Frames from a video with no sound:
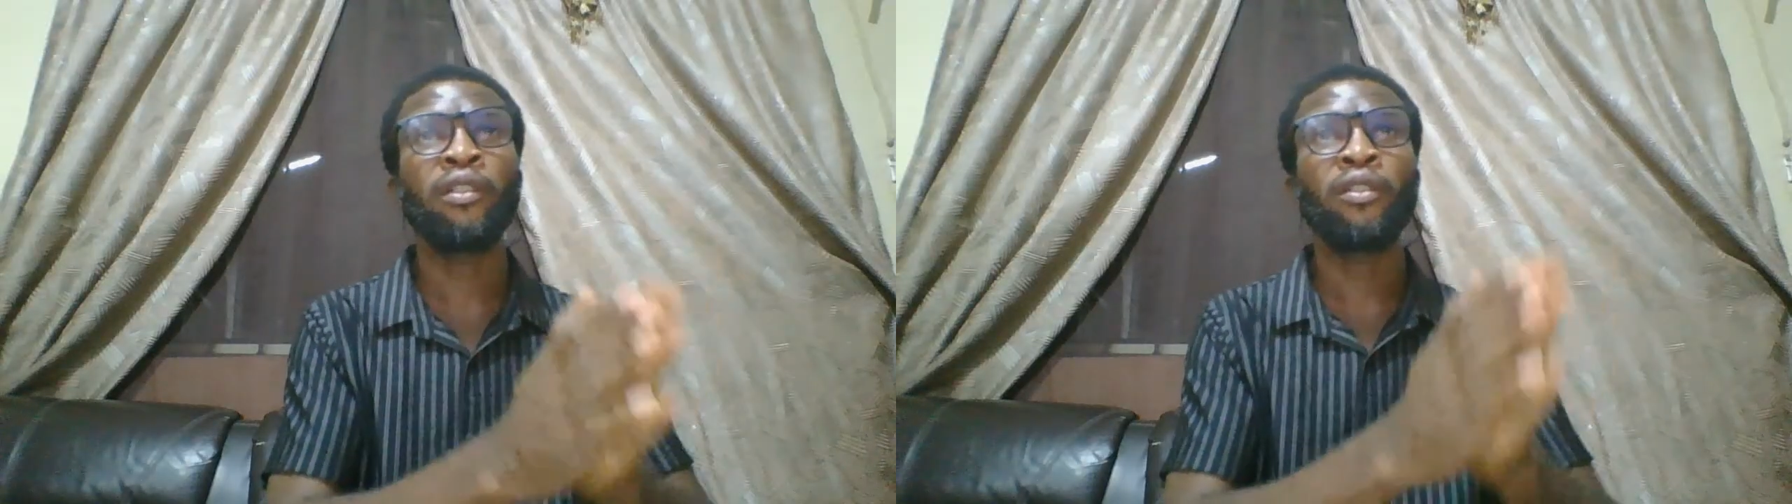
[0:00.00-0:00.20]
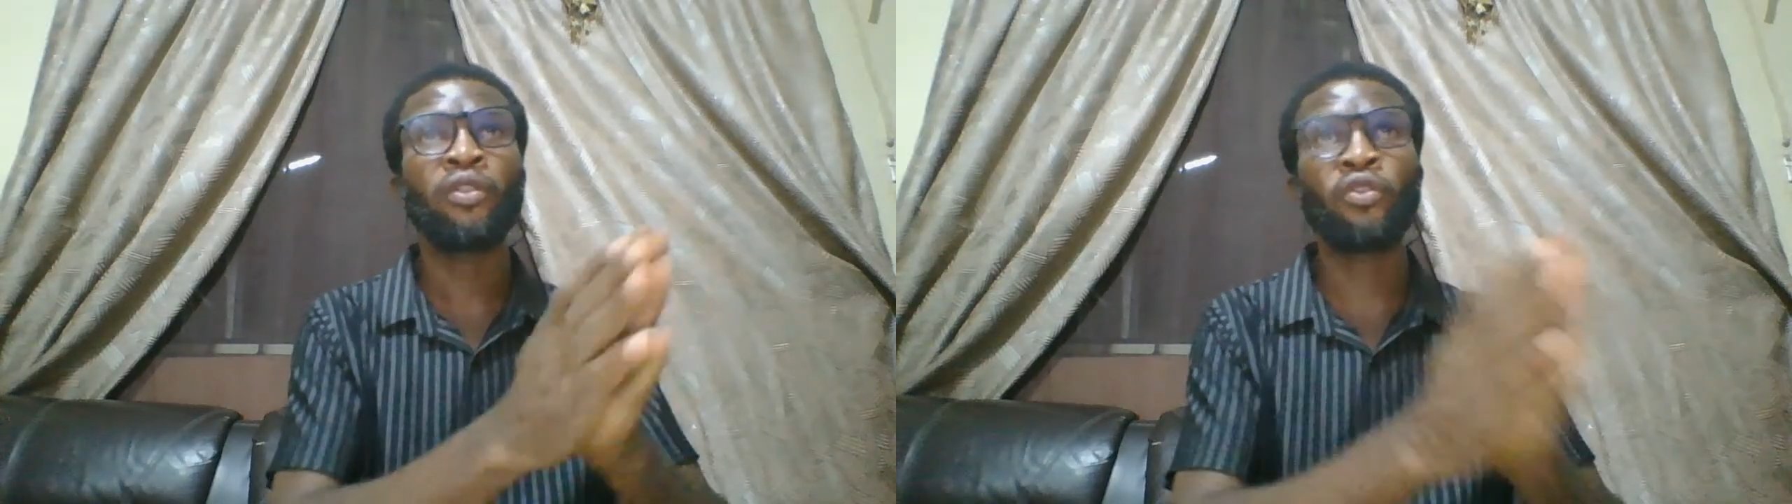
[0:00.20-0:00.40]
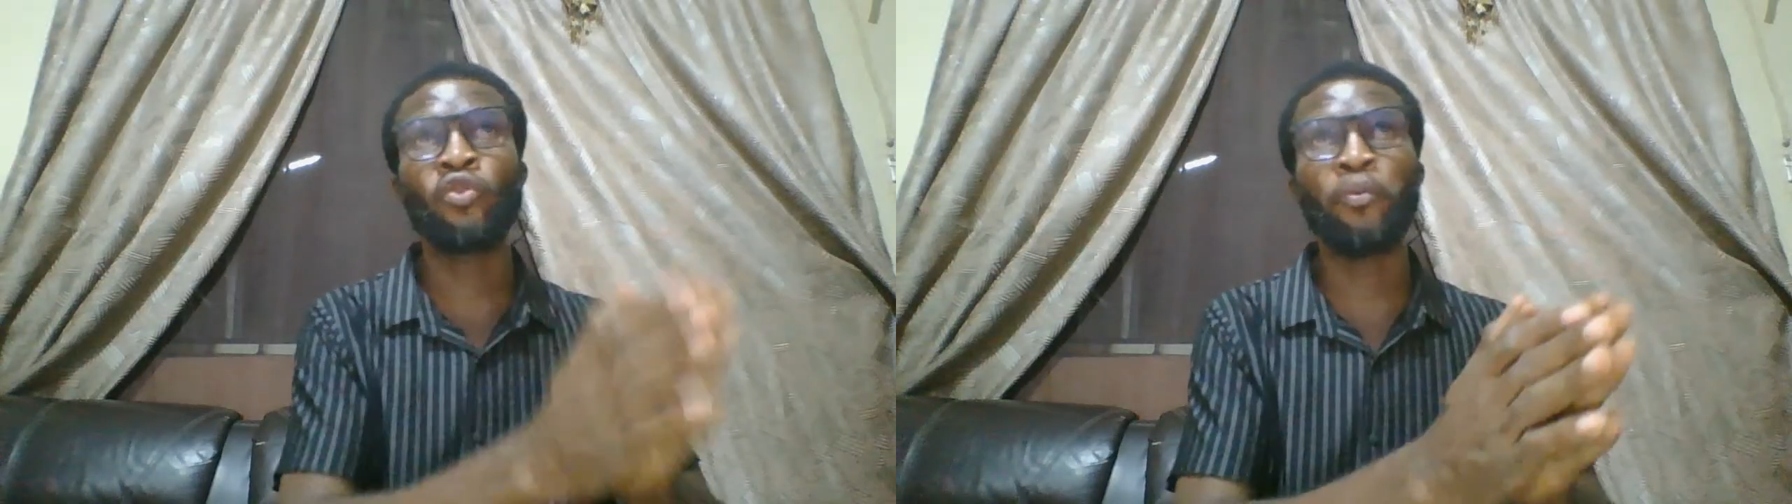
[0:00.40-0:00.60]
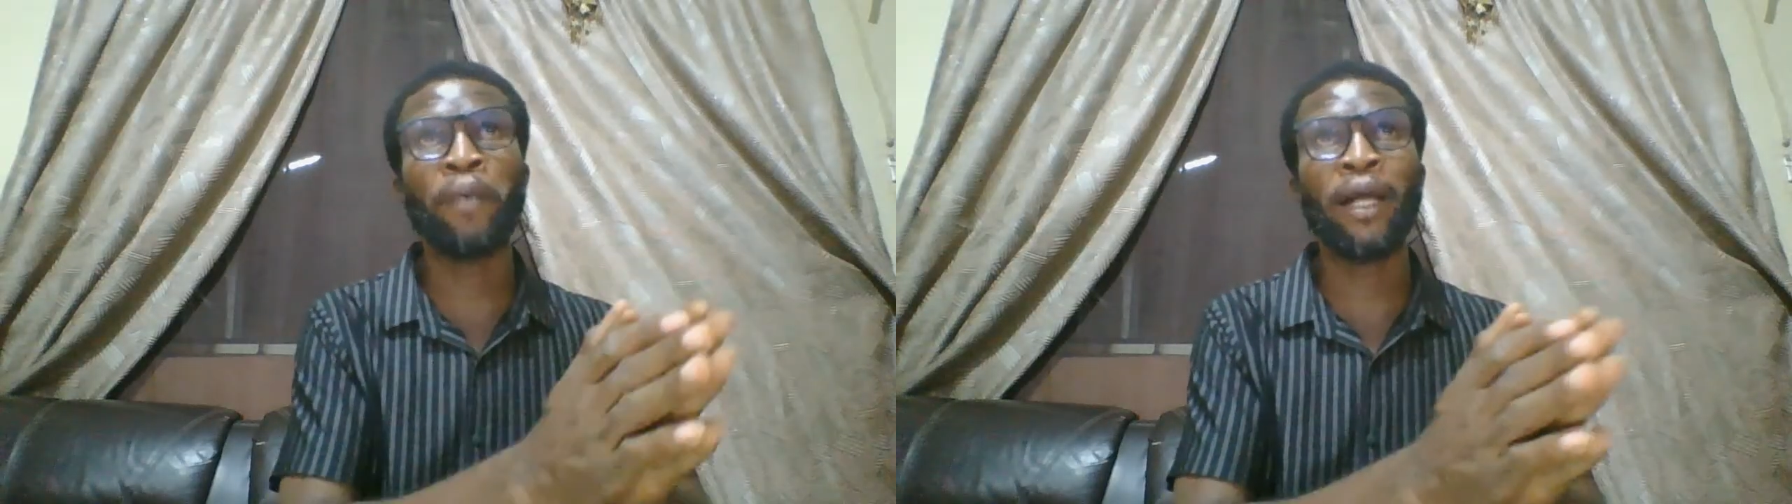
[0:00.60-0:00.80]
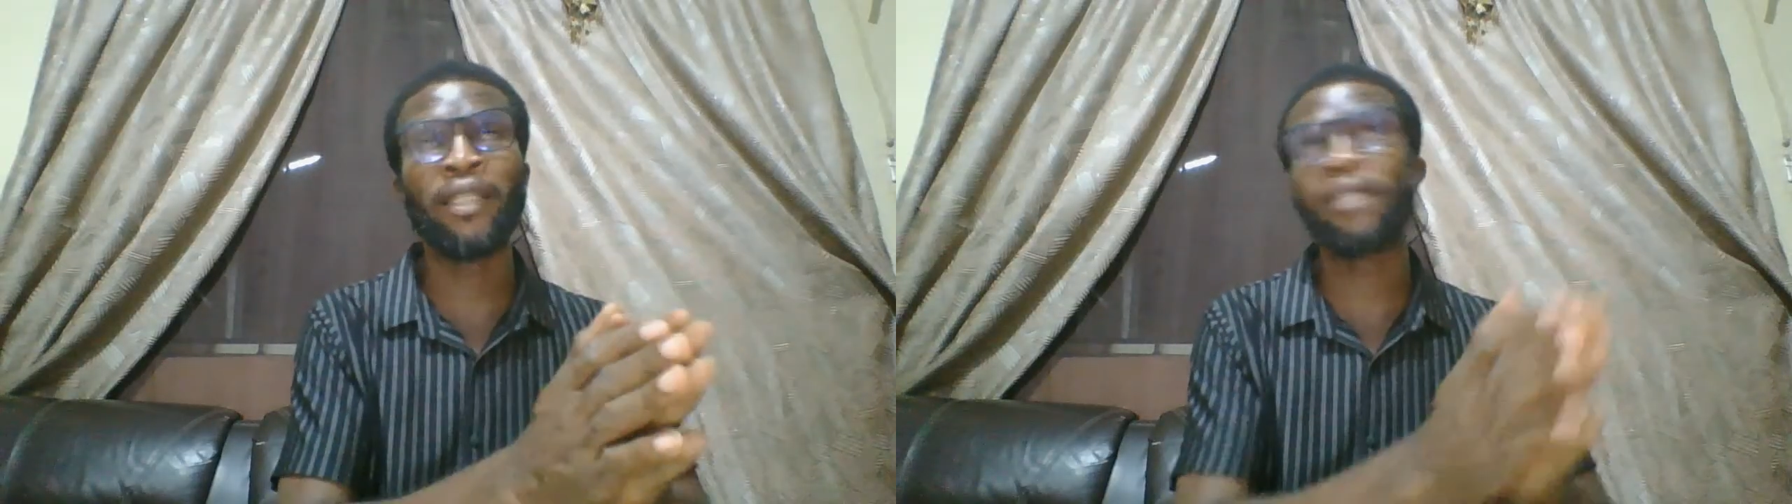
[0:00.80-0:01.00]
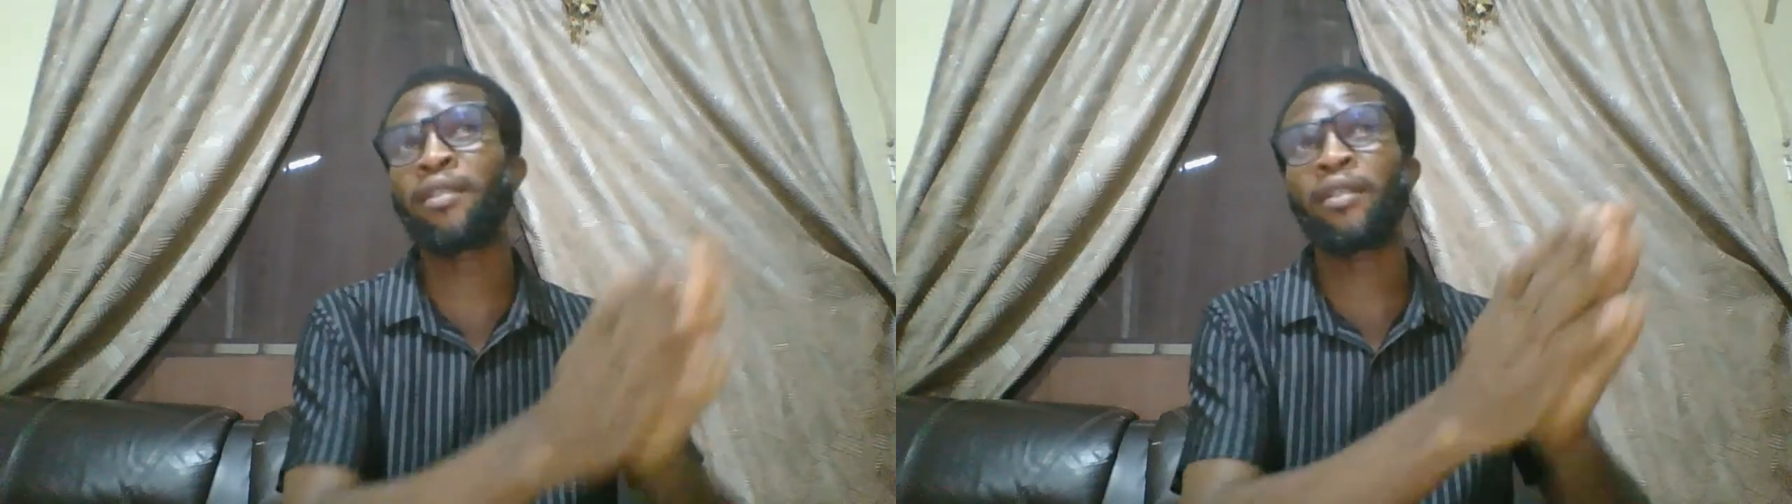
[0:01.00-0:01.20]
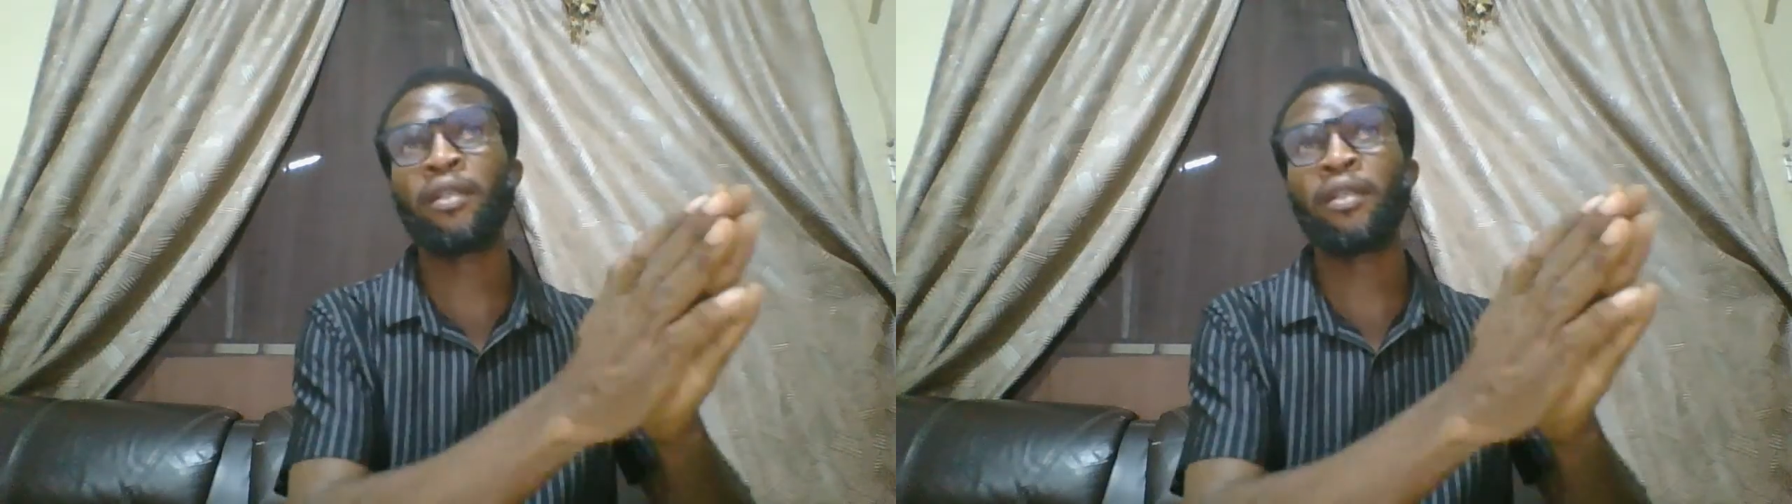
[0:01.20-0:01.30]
2 parts